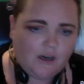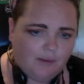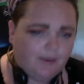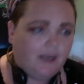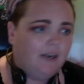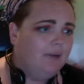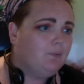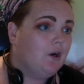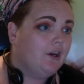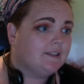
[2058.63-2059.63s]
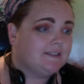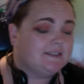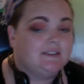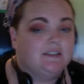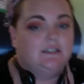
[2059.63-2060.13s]
but it
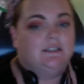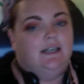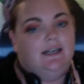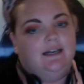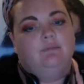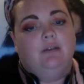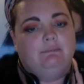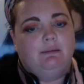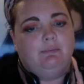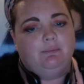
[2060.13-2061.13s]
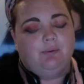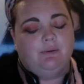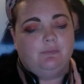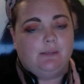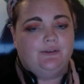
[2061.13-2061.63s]
works. I'm a big
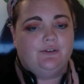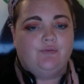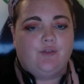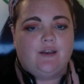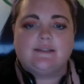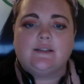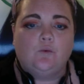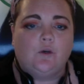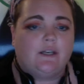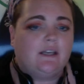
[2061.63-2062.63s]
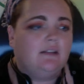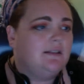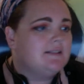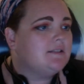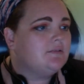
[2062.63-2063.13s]
promoter of things that work, and
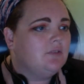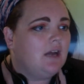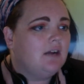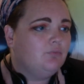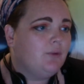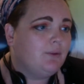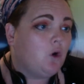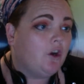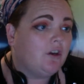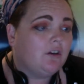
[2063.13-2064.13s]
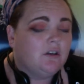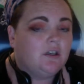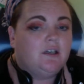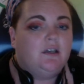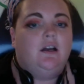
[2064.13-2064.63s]
we work.
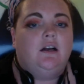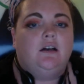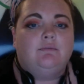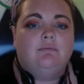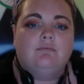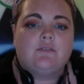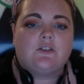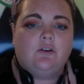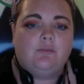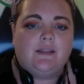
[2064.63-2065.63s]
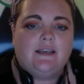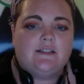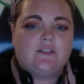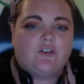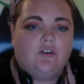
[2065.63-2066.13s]
So
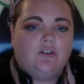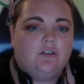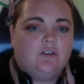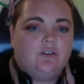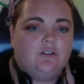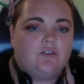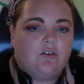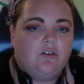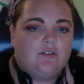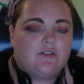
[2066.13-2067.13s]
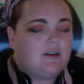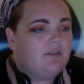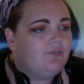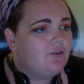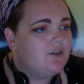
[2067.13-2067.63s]
please don't
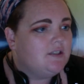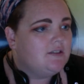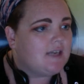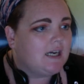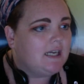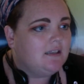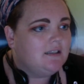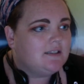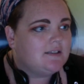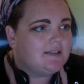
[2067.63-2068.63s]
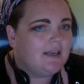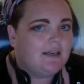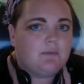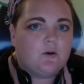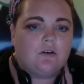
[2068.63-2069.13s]
suffer in silence
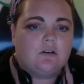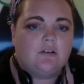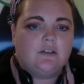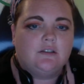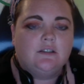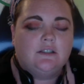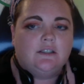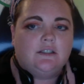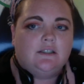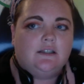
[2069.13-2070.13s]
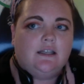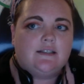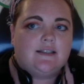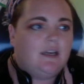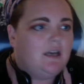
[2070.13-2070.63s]
anymore, and let
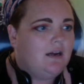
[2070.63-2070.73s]
us get